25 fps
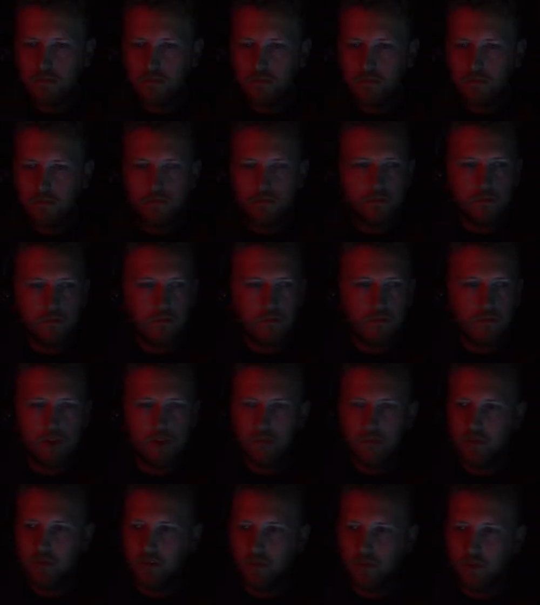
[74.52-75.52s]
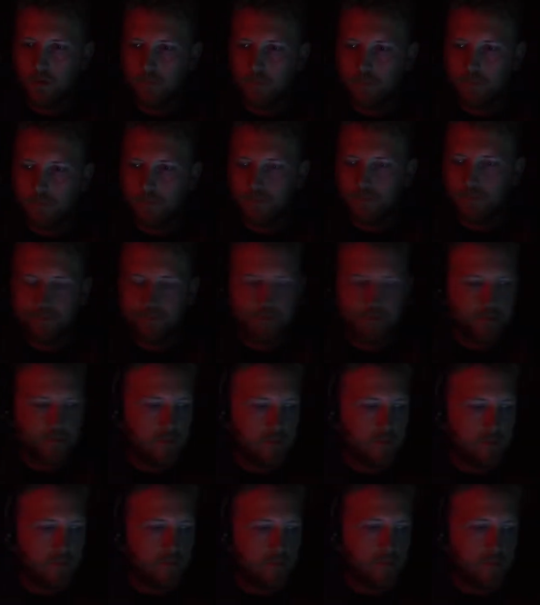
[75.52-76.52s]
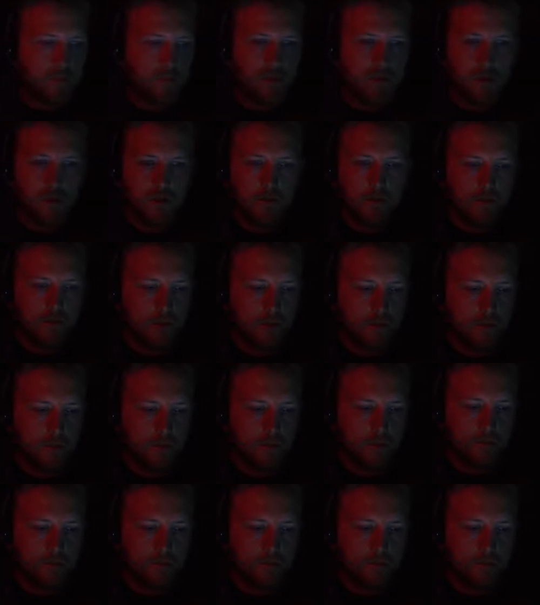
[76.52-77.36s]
they go into night vision mode, the cameras would go green.